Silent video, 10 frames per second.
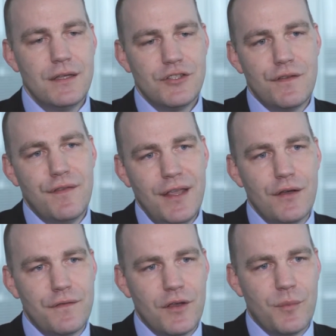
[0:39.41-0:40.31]
Just think
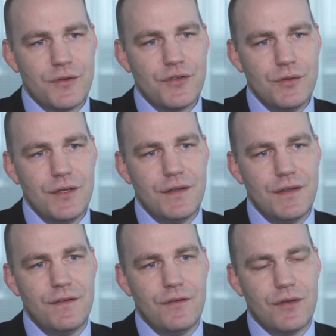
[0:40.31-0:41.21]
of the
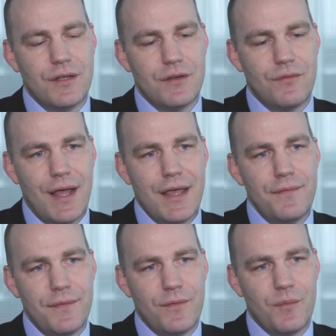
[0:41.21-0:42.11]
opportunities you can
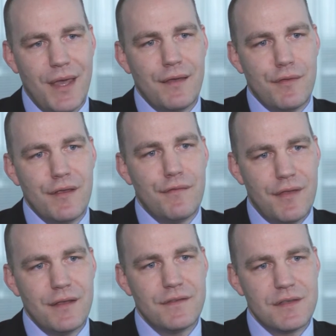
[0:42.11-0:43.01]
derive if you make these
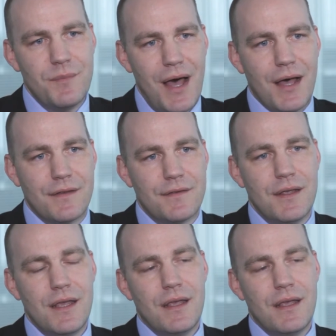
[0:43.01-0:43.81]
things smart.